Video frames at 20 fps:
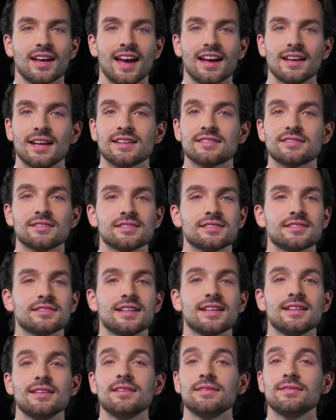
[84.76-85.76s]
annex the
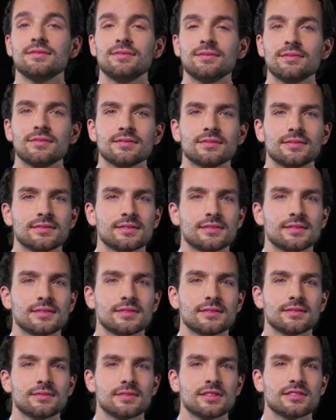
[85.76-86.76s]
state.
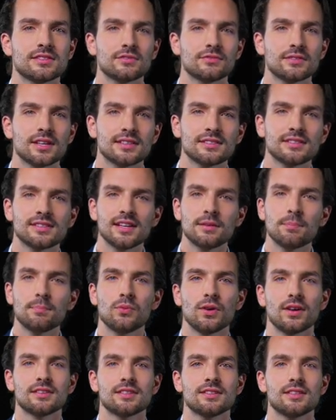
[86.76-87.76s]
This event set a
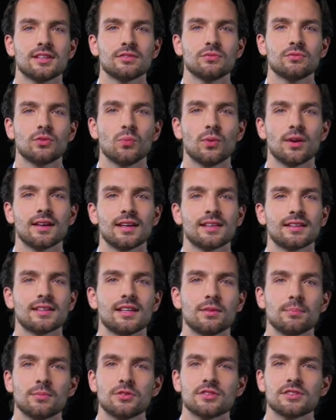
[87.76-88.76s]
precedent for what
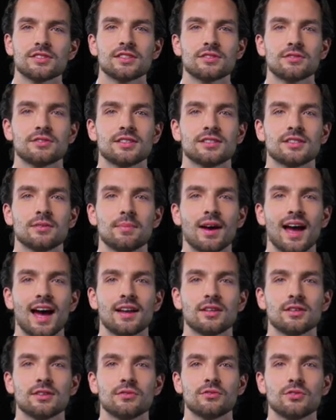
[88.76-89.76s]
India perceives as a
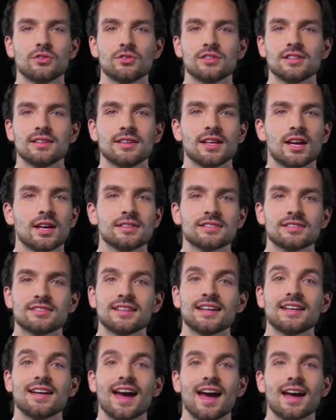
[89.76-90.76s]
pattern of using
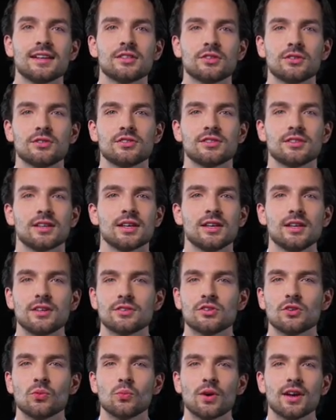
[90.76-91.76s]
non-state actors
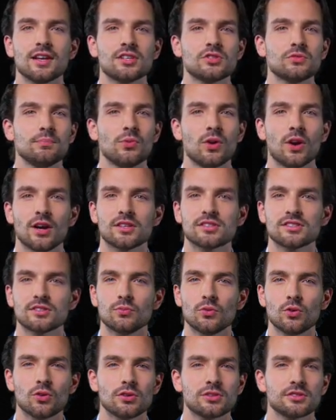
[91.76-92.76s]
to wage proxy
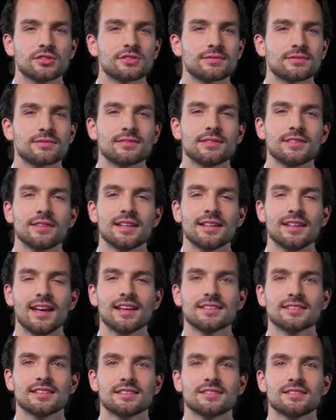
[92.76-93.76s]
wars. In
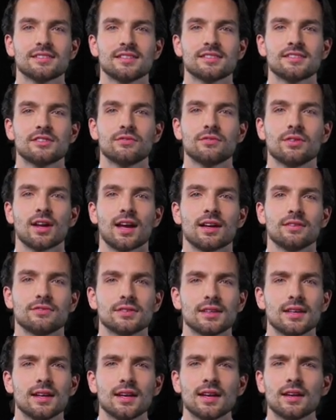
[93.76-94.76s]
1965,
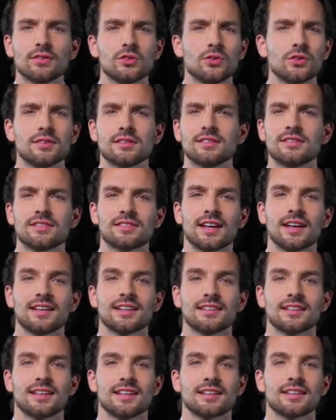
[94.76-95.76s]
during the
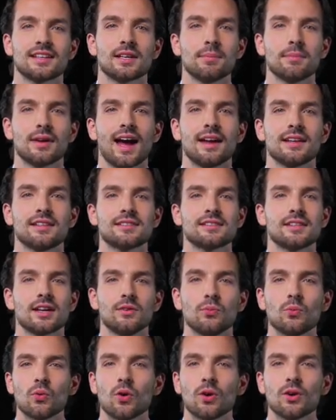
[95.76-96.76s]
Second
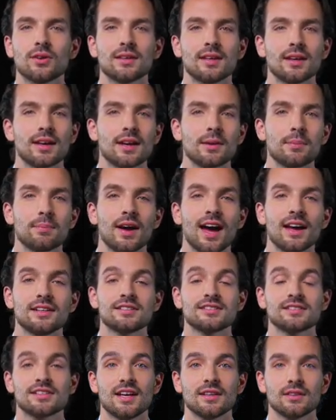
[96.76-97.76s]
India-Pakistan War,
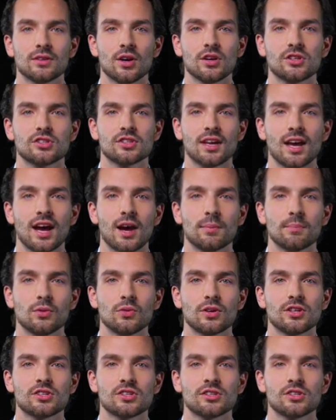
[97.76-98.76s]
Pakistan launched
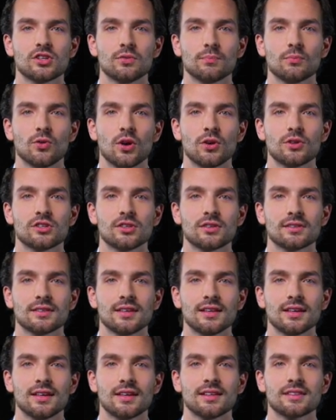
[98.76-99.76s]
Operation Gibraltar,
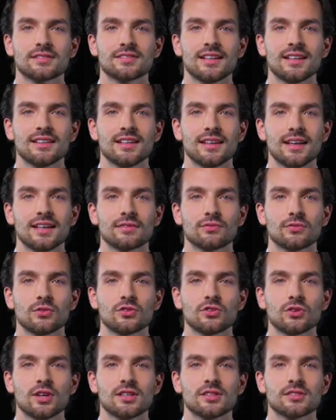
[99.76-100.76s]
sending
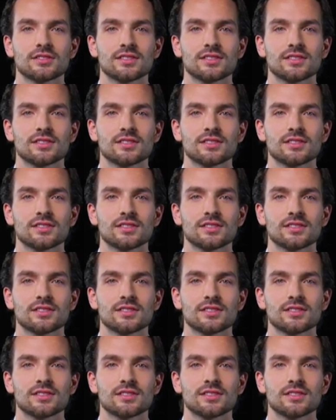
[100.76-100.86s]
infiltrators